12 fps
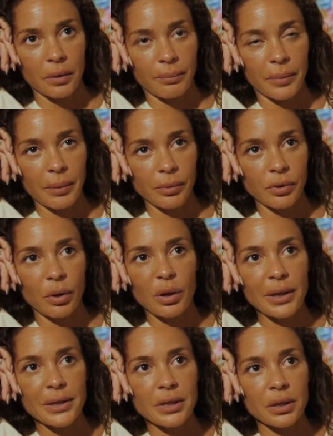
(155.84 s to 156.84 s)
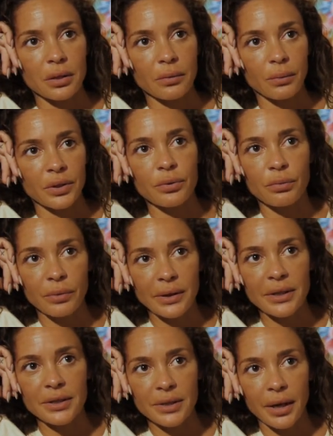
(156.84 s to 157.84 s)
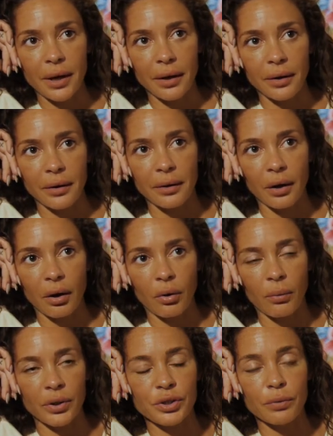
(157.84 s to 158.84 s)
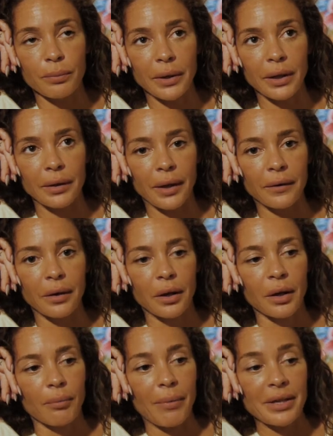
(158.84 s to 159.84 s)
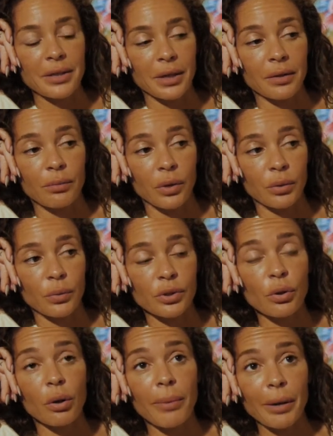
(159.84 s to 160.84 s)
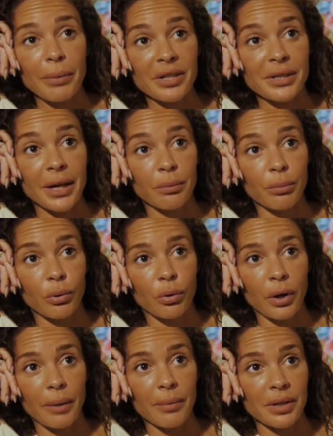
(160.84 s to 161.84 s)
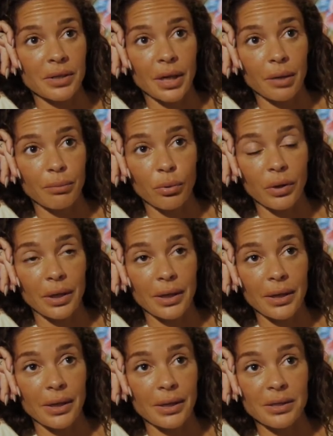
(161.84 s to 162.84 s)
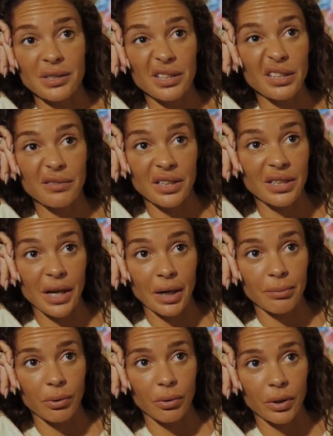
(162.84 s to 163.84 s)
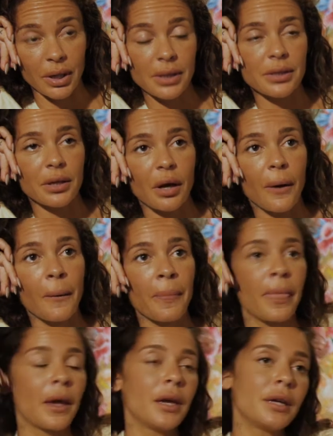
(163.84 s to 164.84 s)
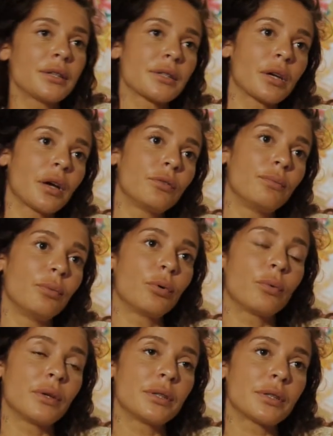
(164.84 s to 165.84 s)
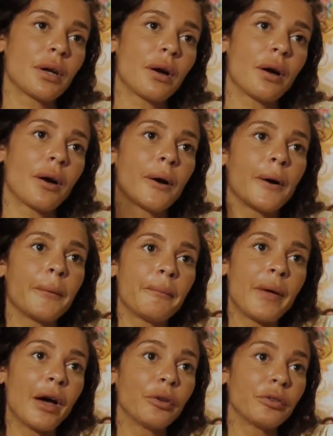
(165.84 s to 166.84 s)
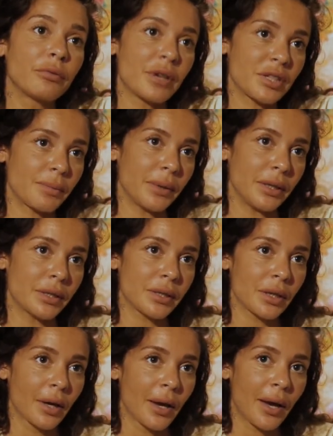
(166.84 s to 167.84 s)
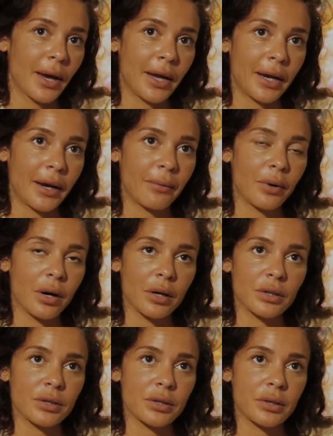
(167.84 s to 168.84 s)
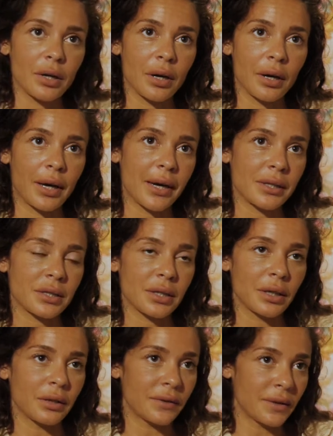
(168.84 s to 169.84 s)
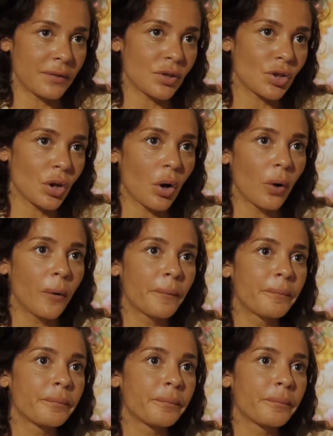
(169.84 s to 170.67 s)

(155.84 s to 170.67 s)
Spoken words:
People don't listen what you really say or what you mean. And it was all about my second book, and my second book isn't even a diet book. It's a book with healthy recipes. And I was a guest in a TV show,